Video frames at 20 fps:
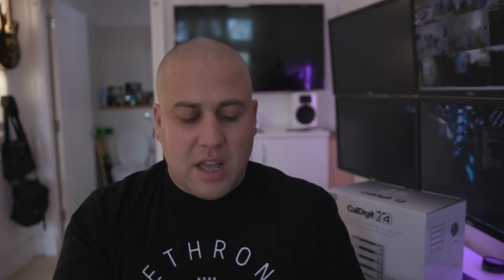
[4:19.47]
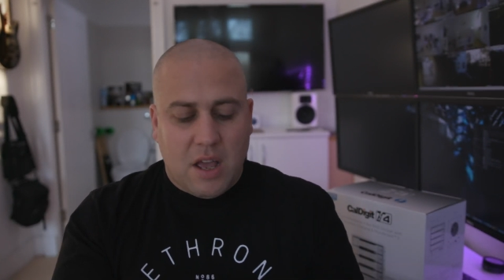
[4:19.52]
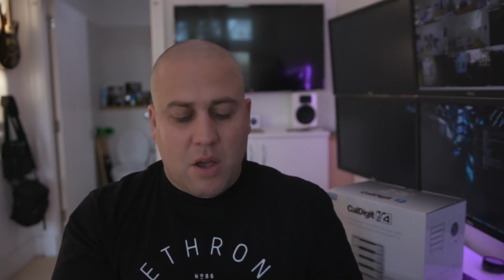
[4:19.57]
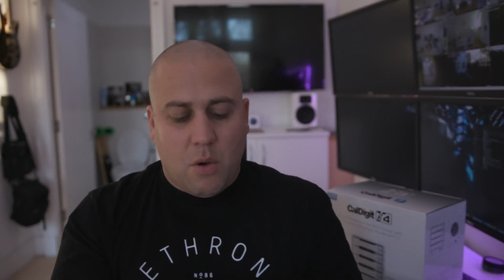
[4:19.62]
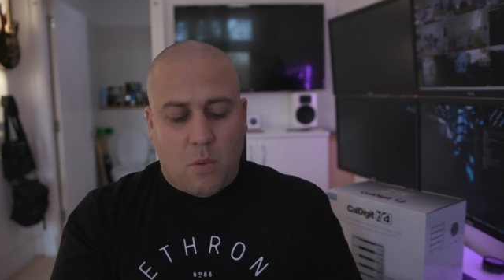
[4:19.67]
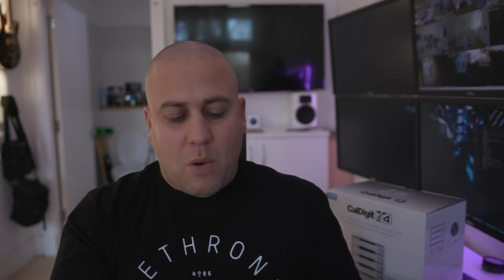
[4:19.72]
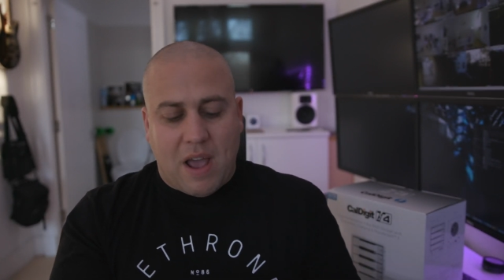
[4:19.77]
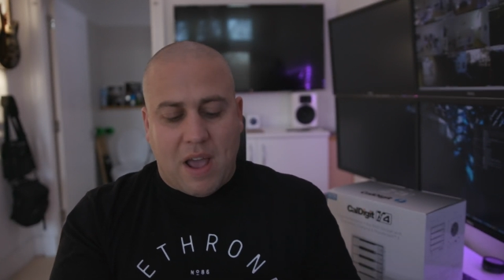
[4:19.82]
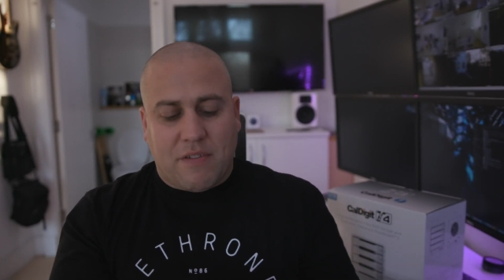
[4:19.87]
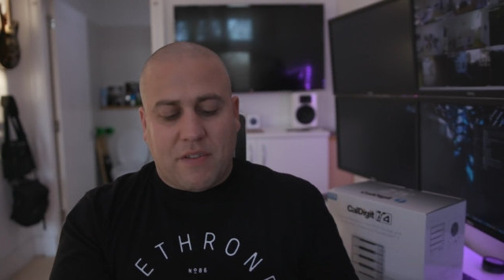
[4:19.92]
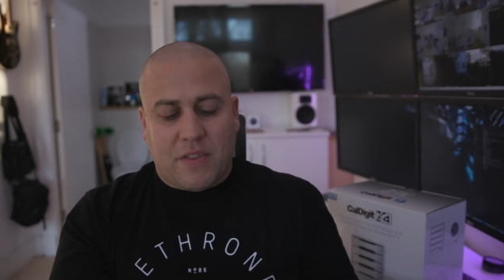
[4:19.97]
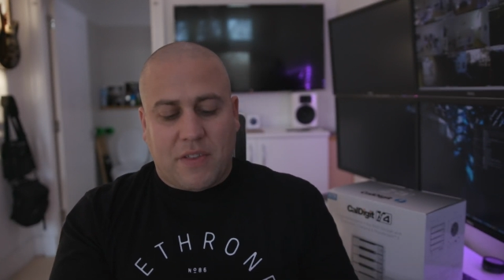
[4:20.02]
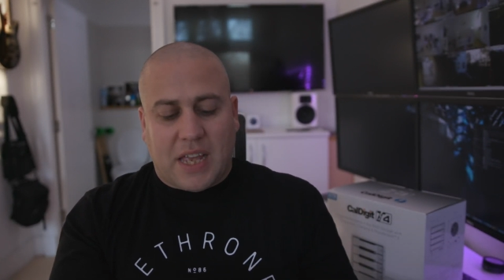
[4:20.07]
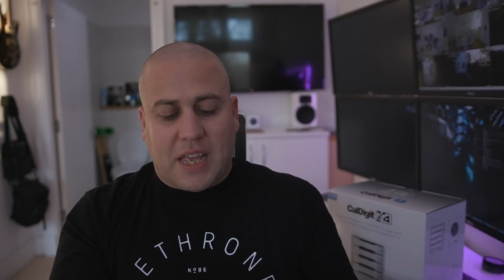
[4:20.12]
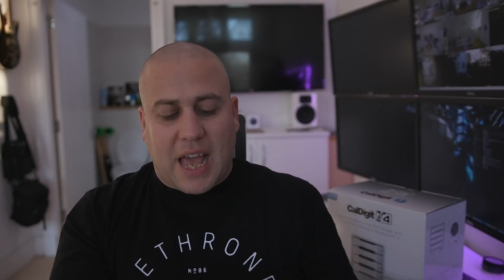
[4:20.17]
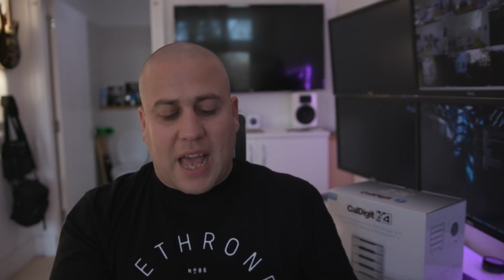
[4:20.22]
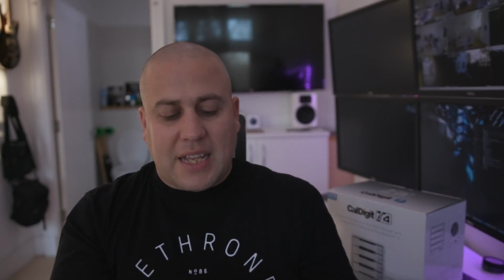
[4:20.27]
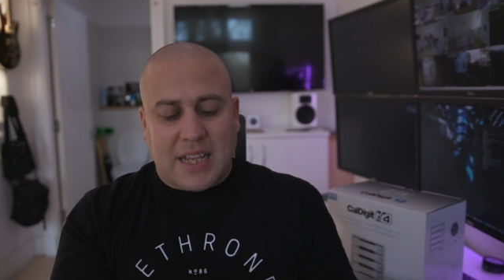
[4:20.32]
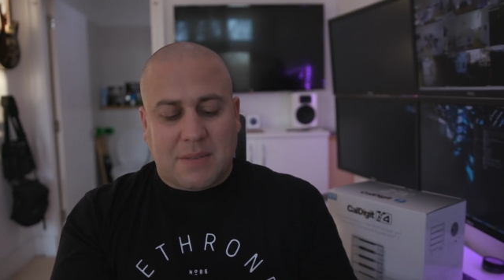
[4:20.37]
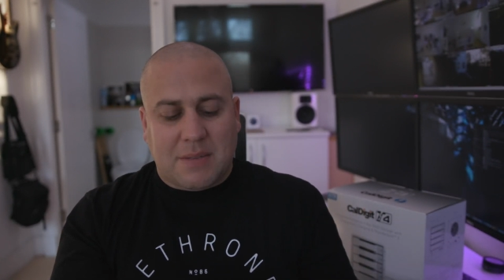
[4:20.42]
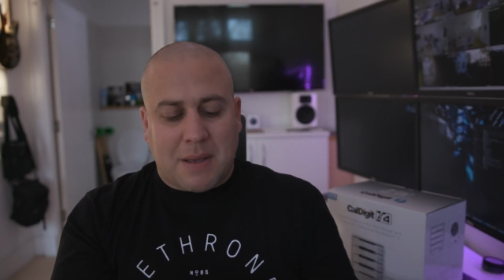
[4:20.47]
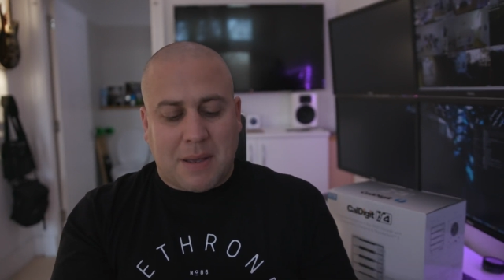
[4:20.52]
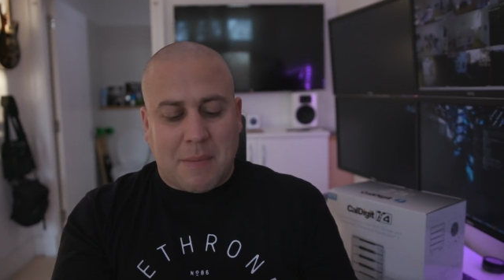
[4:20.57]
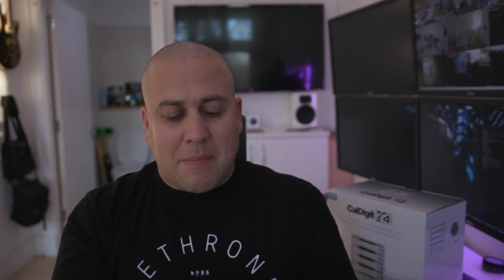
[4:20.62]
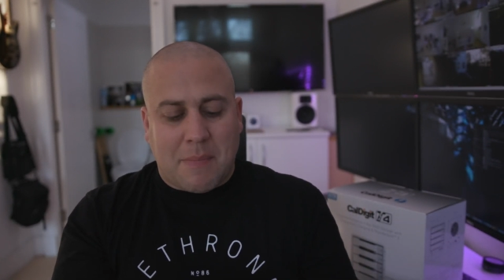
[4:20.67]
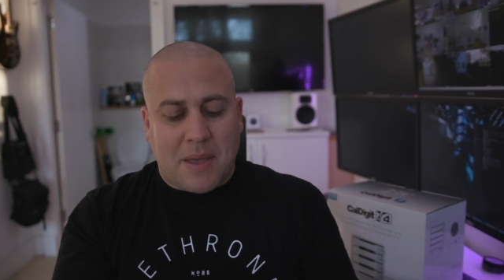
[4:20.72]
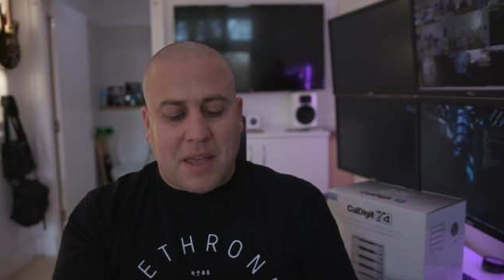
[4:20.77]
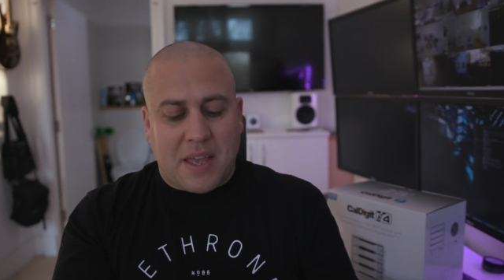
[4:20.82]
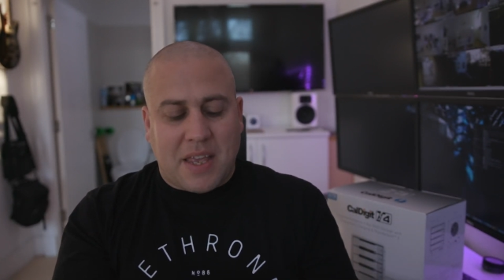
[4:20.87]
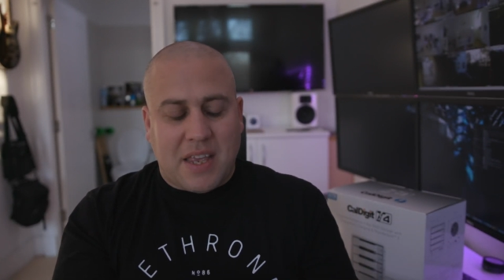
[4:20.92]
Whatever the case may
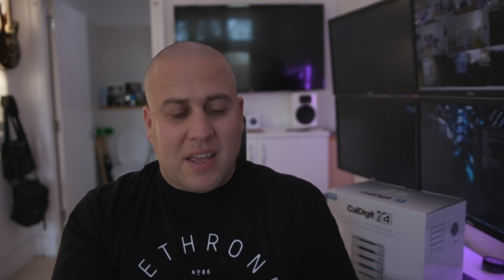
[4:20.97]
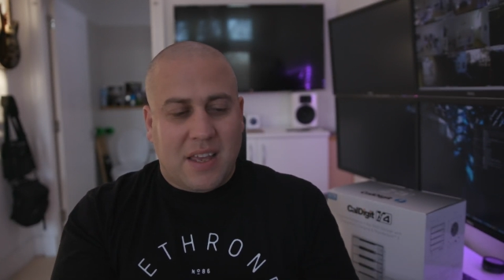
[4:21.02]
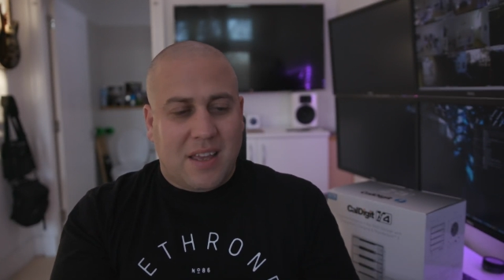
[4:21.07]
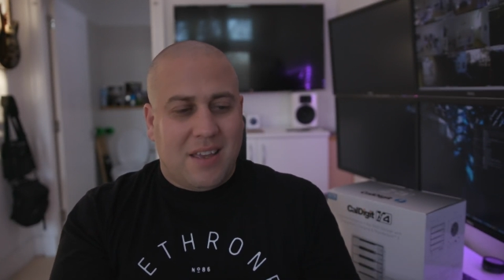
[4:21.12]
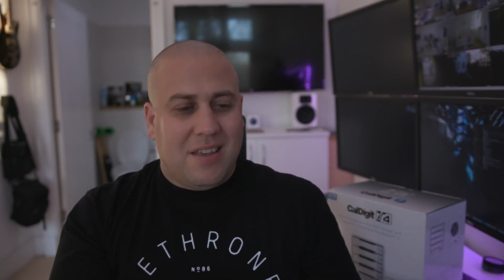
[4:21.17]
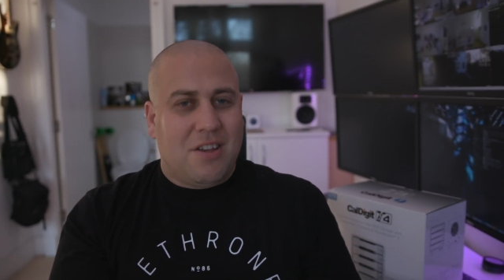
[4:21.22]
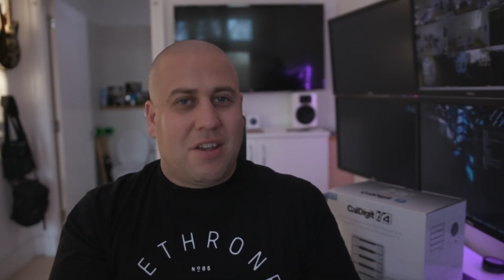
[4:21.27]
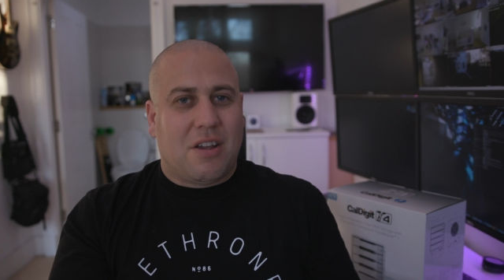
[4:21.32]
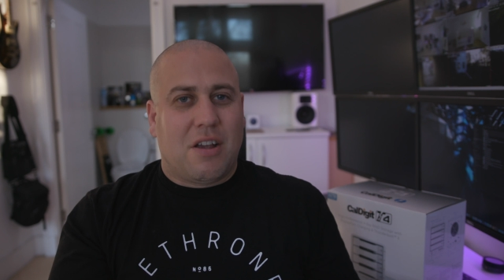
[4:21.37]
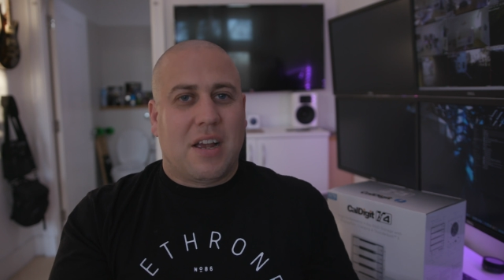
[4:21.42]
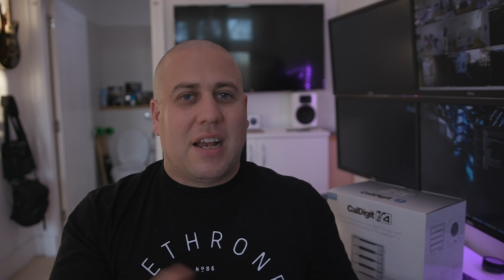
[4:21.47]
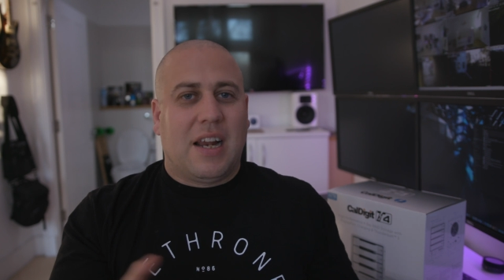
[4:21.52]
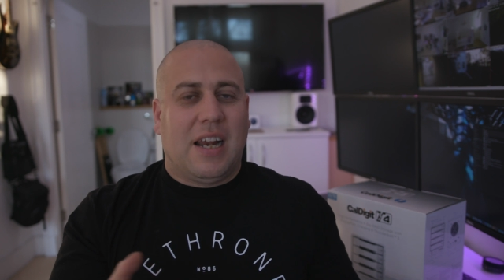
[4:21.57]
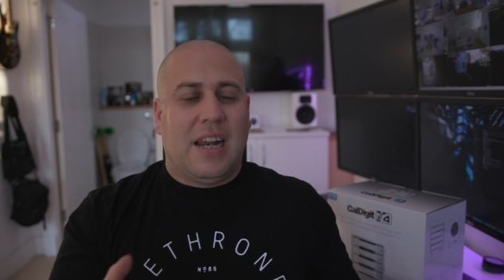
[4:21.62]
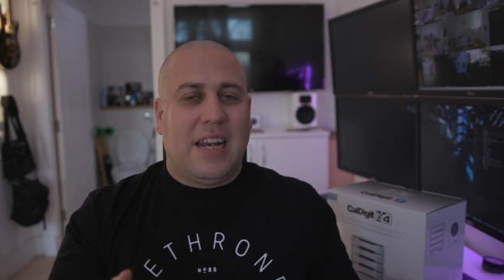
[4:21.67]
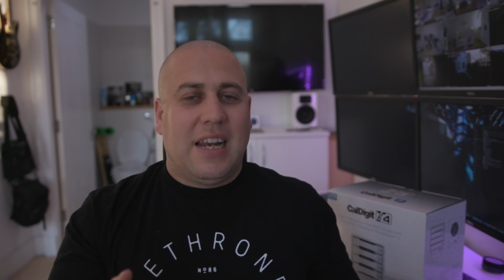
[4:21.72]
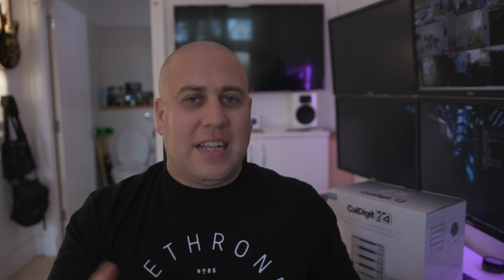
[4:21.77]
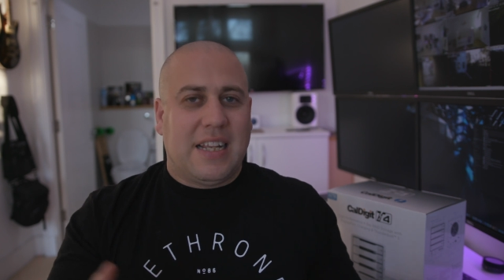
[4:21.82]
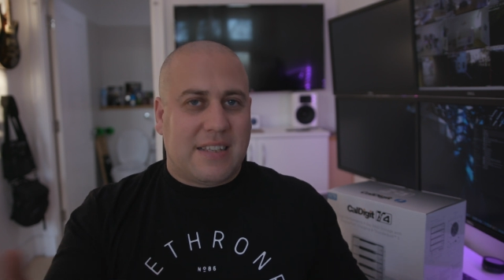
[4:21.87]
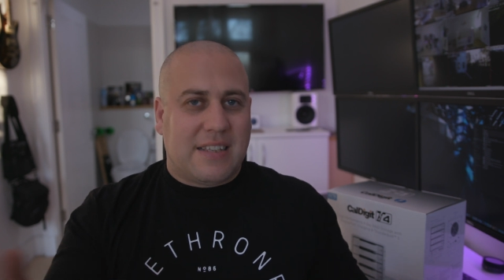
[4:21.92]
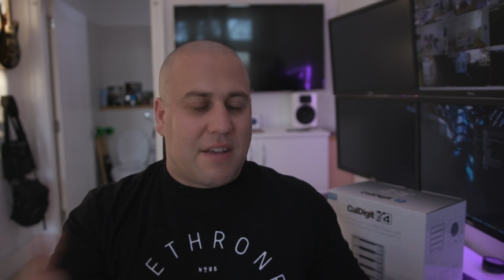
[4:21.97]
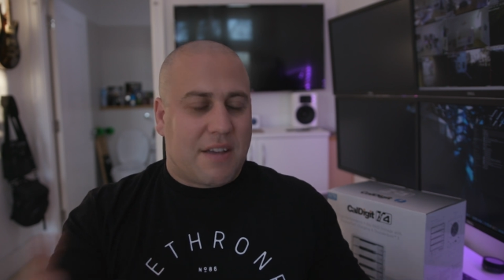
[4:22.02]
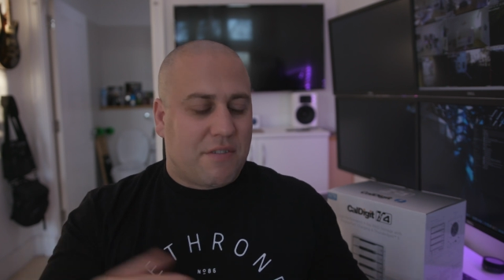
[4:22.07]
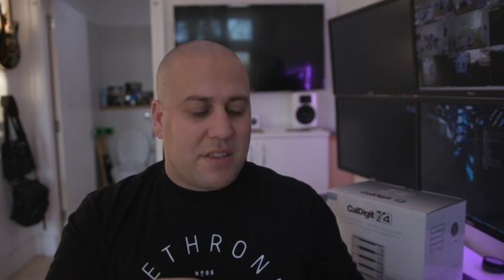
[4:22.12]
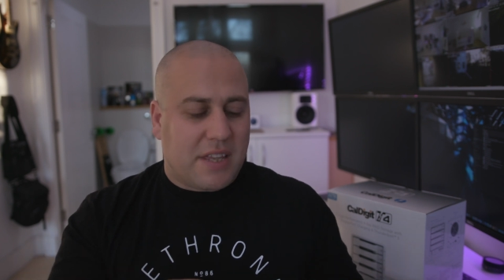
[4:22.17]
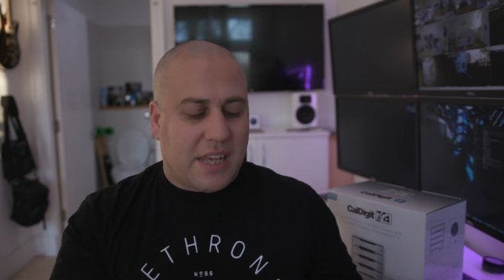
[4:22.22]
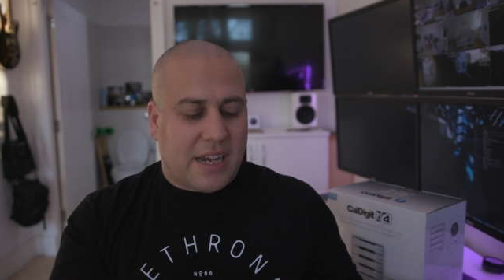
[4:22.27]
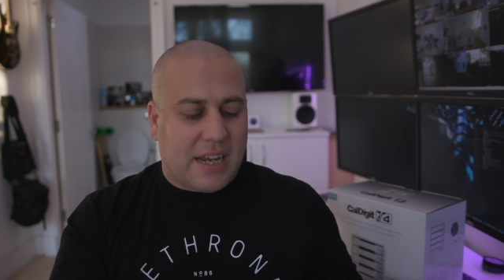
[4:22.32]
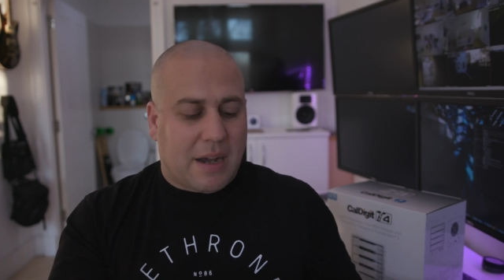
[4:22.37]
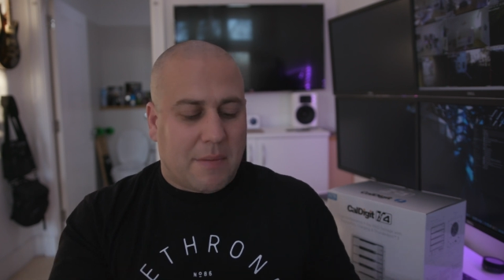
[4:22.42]
be, you can clearly see
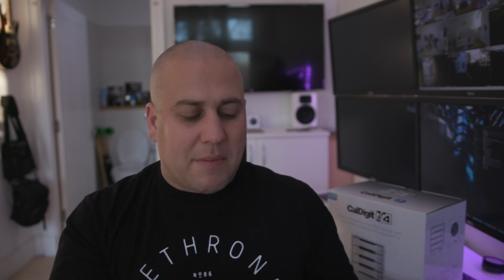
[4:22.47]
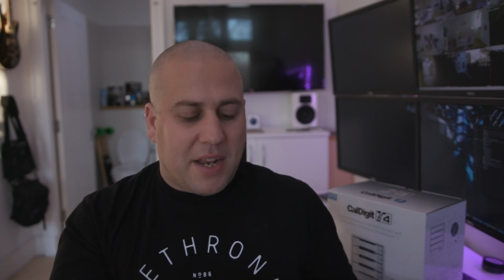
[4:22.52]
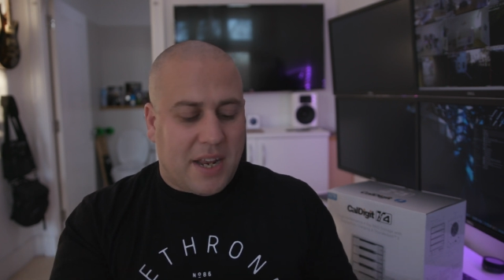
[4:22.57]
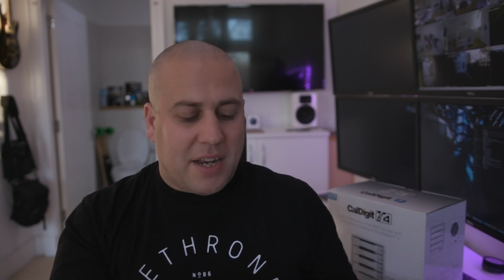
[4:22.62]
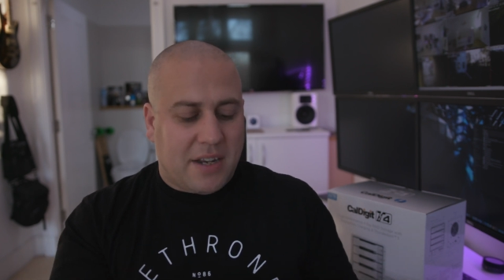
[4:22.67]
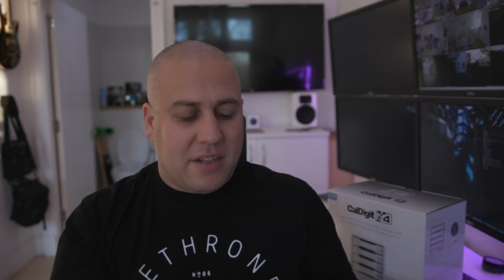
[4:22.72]
everything coming in,